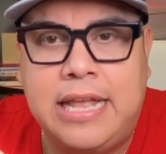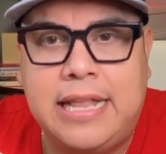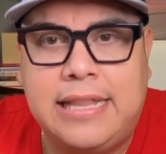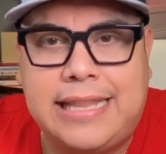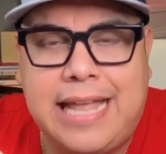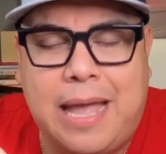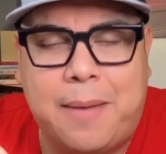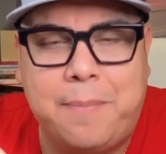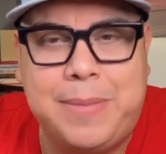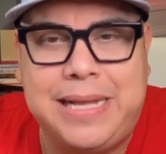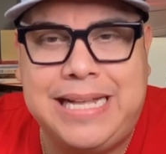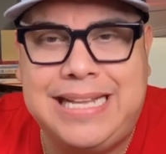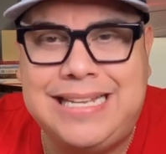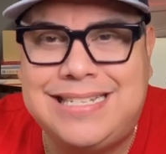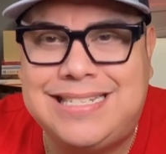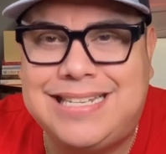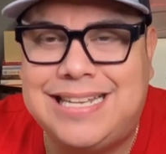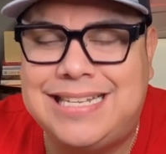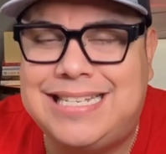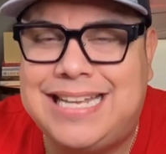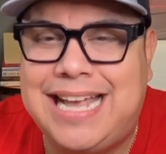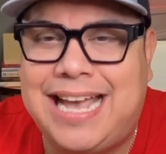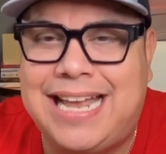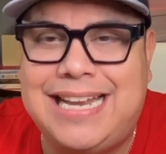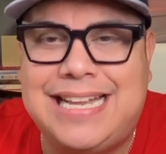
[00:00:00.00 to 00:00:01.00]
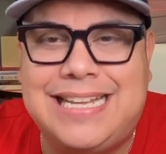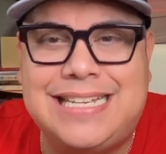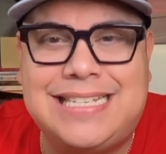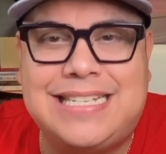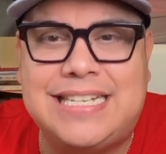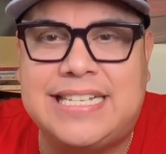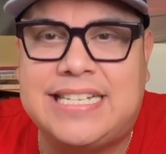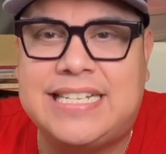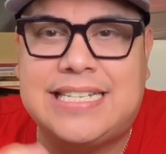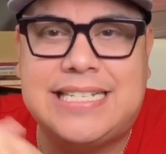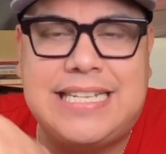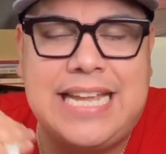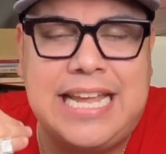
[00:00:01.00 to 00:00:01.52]
that means the debt is
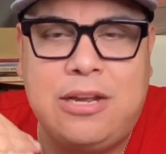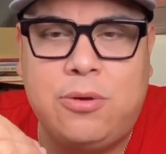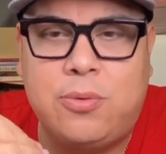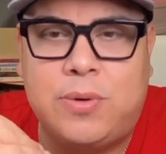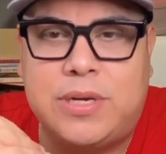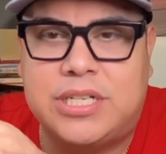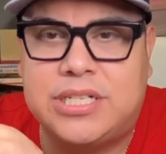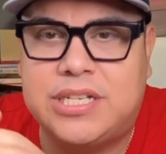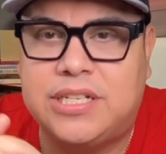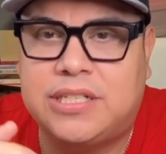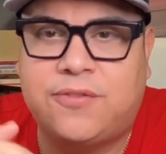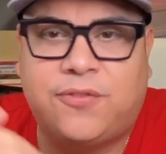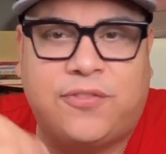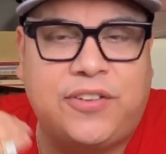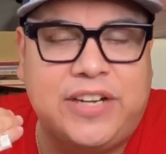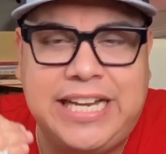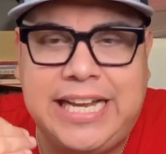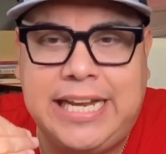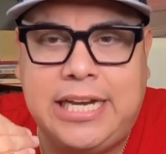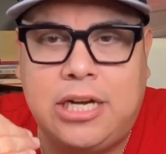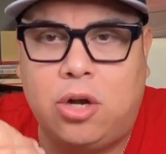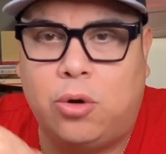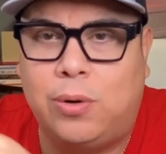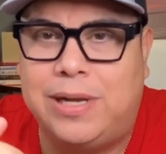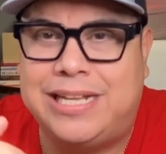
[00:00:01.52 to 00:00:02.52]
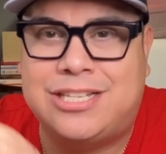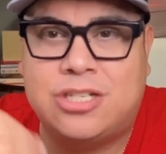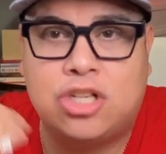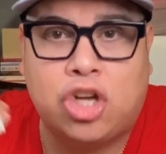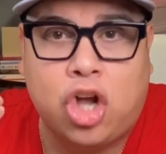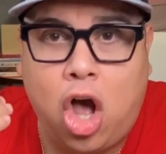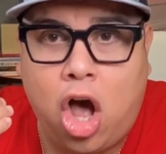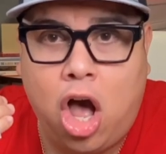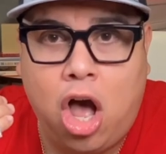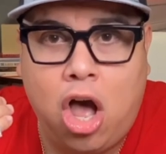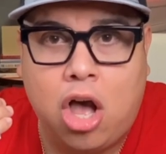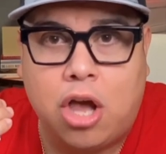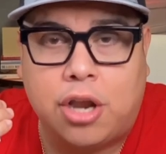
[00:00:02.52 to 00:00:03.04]
extinguished. It's finito, it's
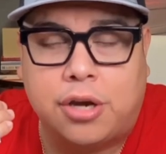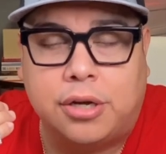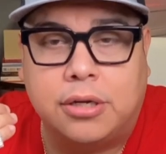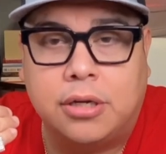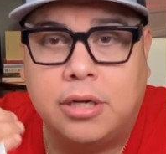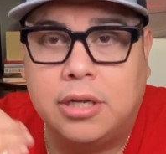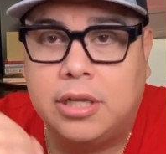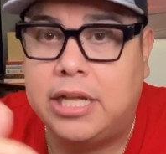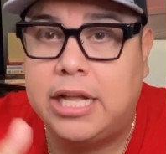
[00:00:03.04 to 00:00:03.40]
gone.